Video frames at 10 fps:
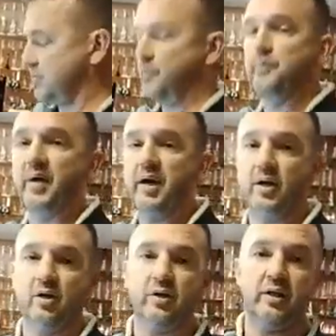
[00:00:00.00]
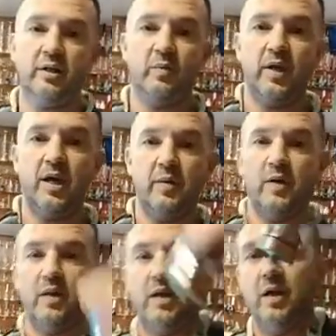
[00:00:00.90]
Much better looking than when
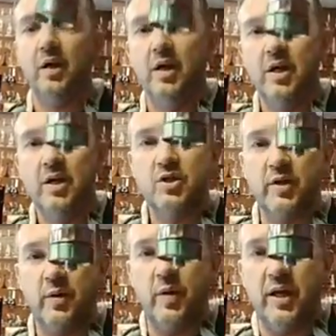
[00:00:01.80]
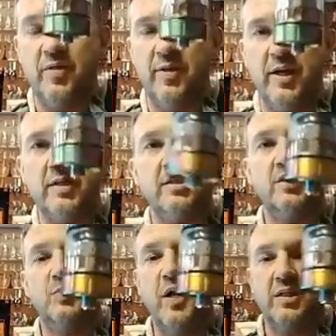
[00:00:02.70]
I'm on there. So anyway, this
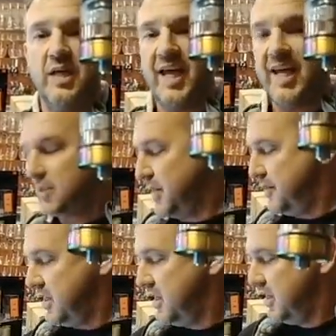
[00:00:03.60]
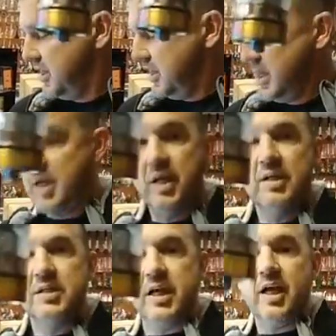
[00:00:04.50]
is a Smox X-Baby
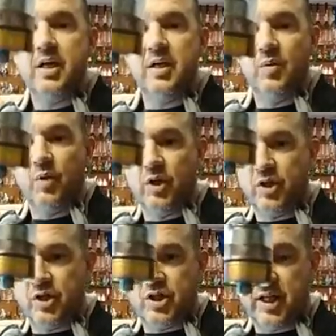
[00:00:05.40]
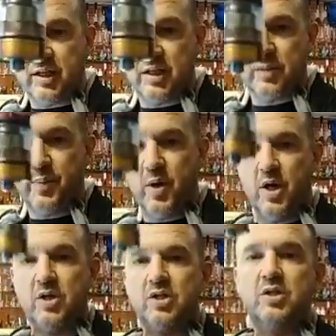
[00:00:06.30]
tank, we're going to just take this
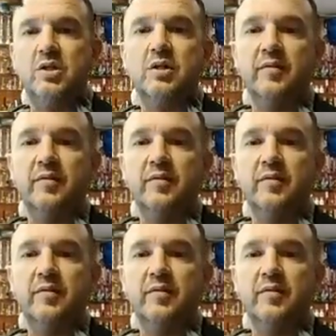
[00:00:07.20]
apart.